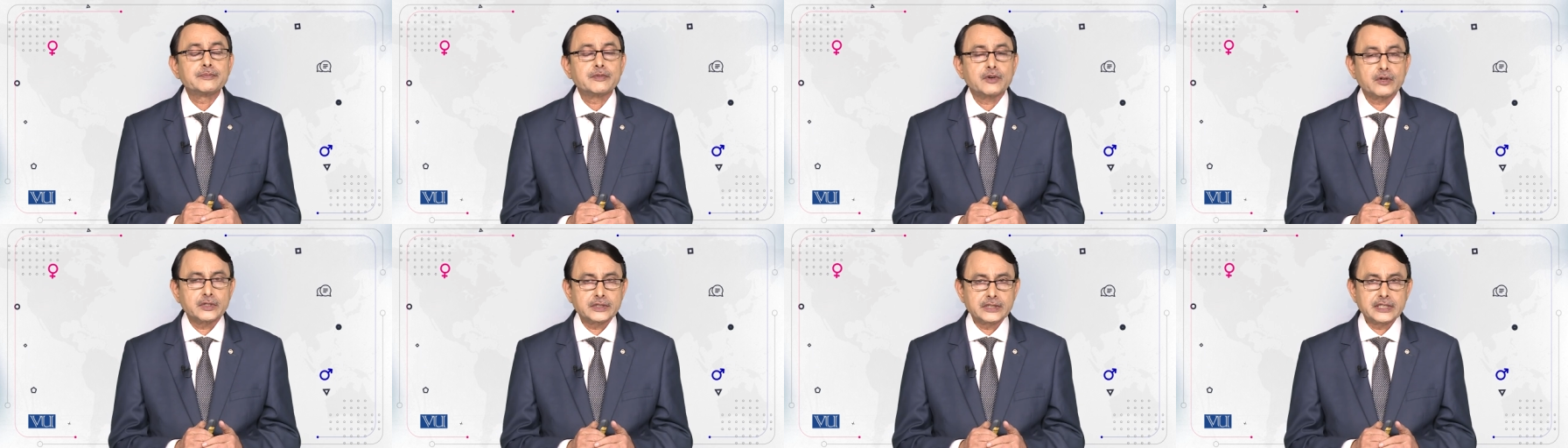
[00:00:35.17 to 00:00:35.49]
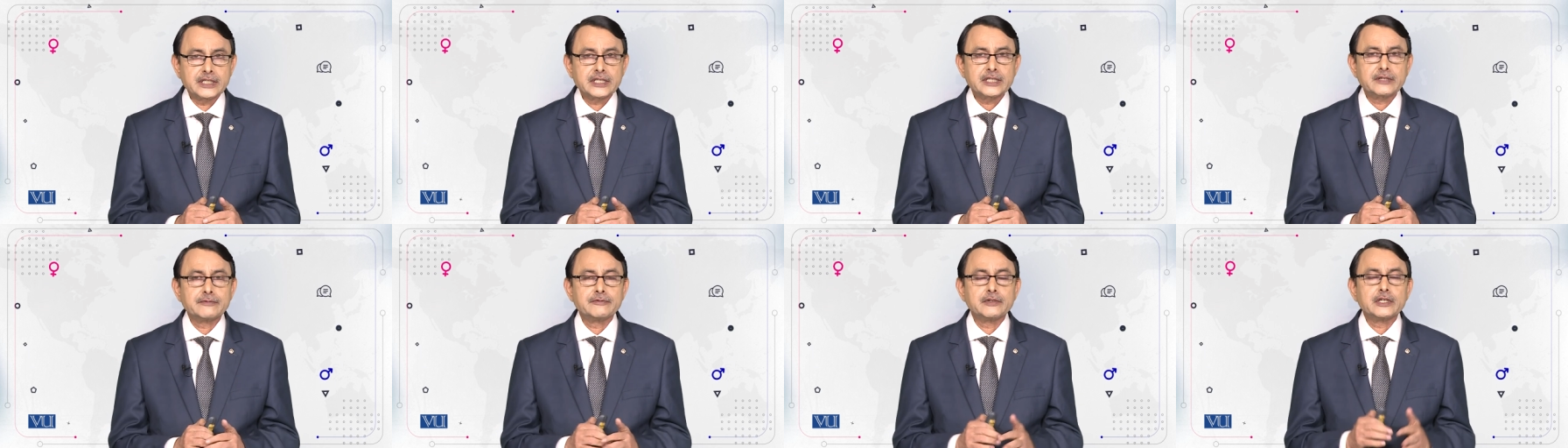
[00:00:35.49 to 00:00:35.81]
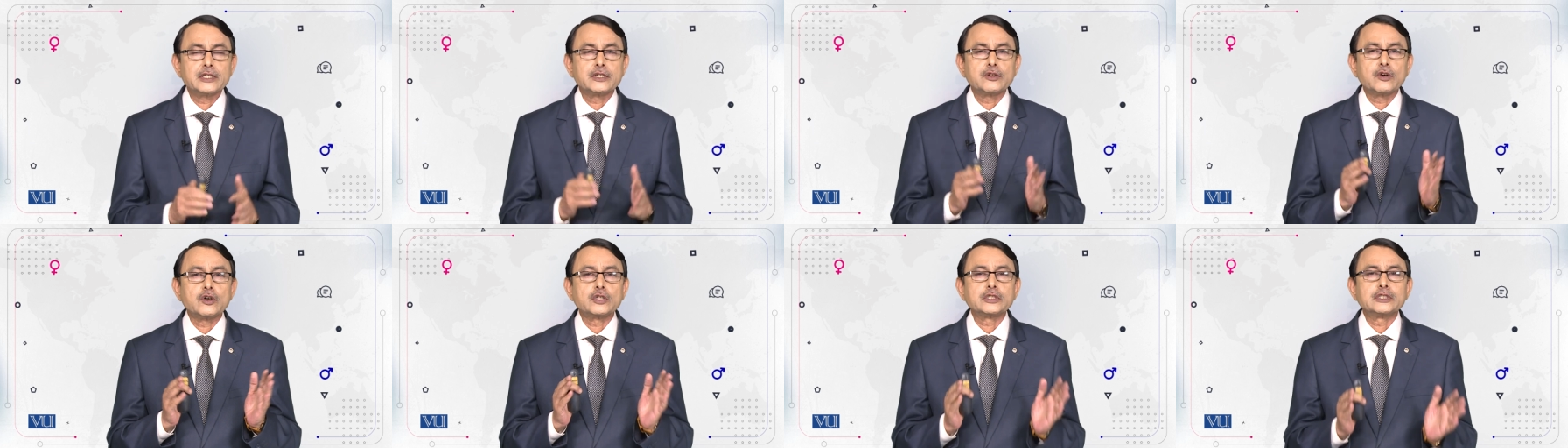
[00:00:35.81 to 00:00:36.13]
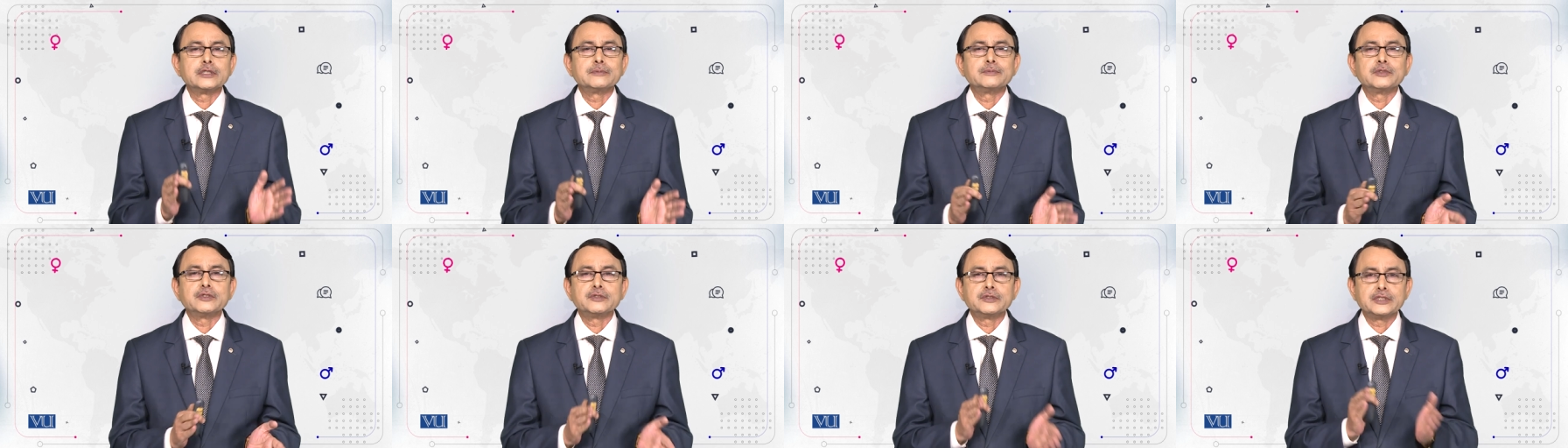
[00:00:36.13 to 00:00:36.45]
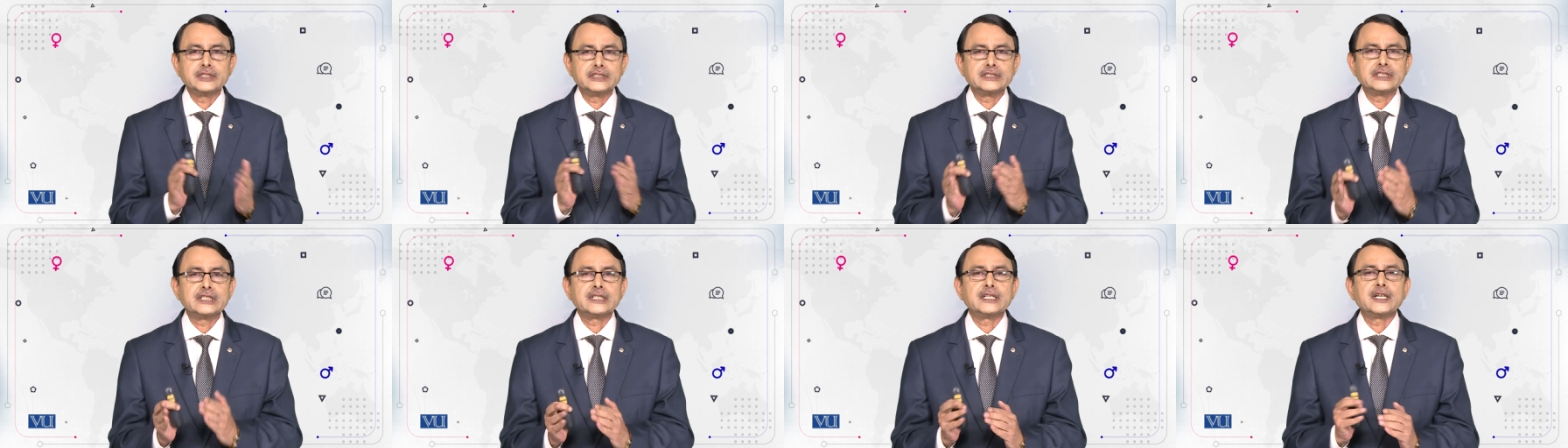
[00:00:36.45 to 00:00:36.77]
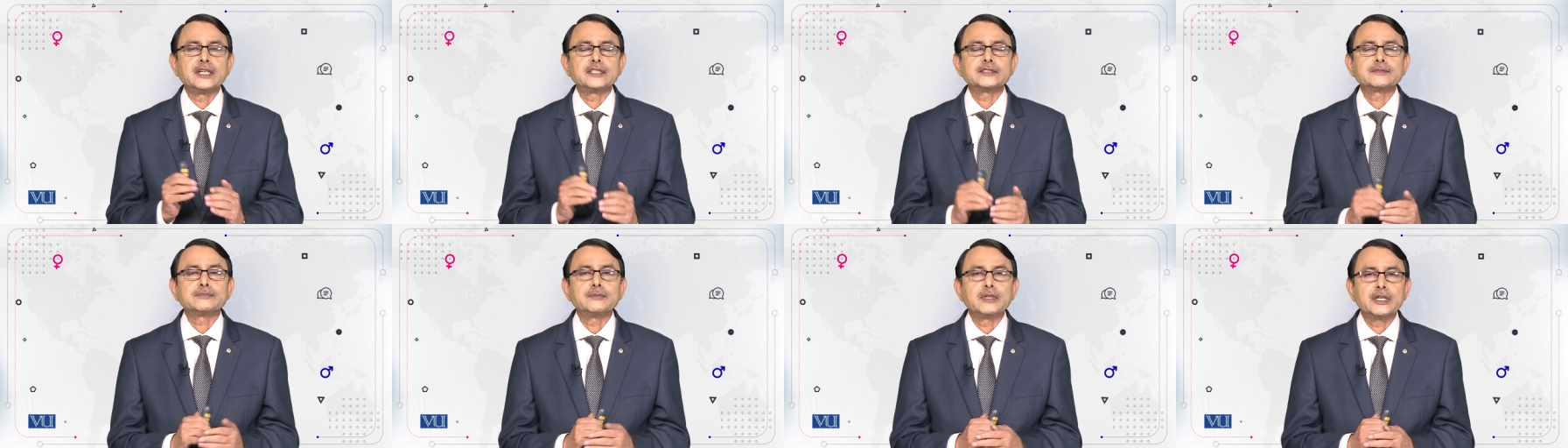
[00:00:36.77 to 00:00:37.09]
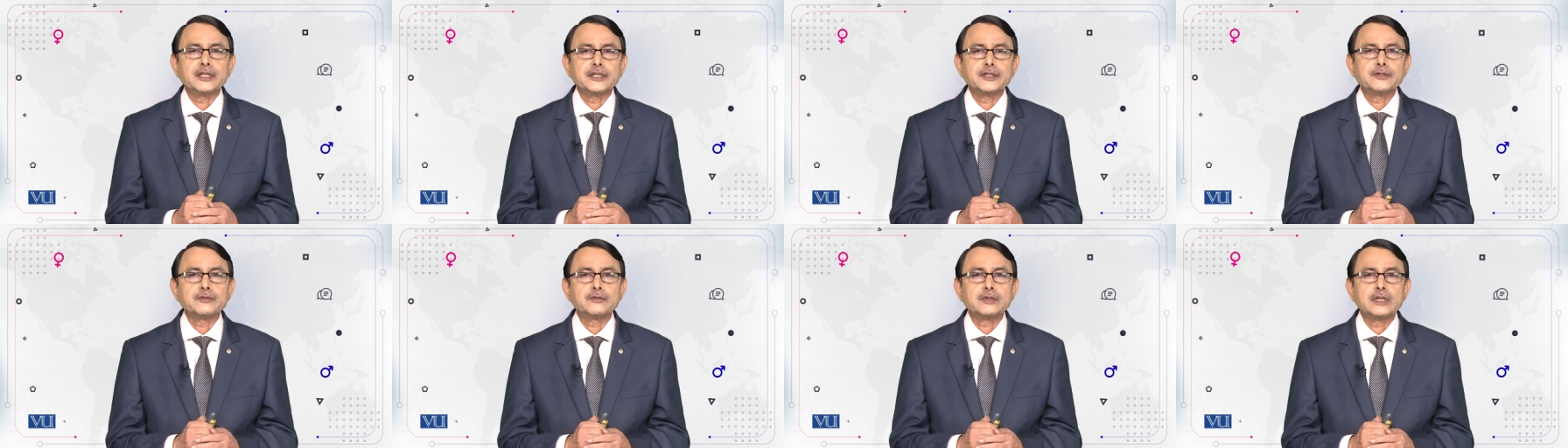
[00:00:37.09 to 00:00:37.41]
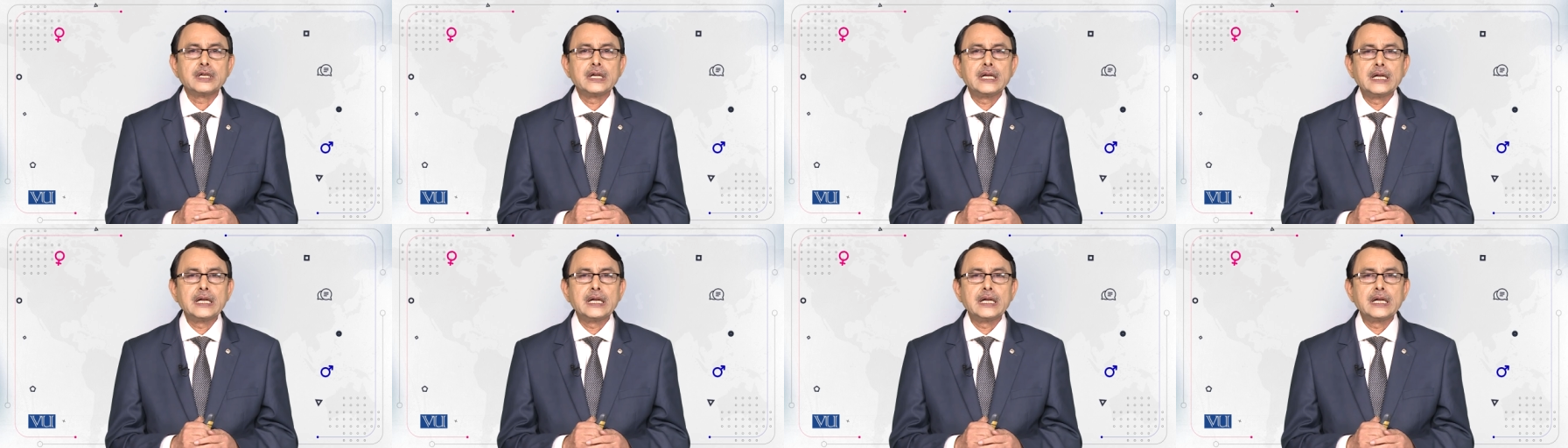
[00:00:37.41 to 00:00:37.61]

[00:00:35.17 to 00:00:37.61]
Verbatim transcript: project we talked about in the last module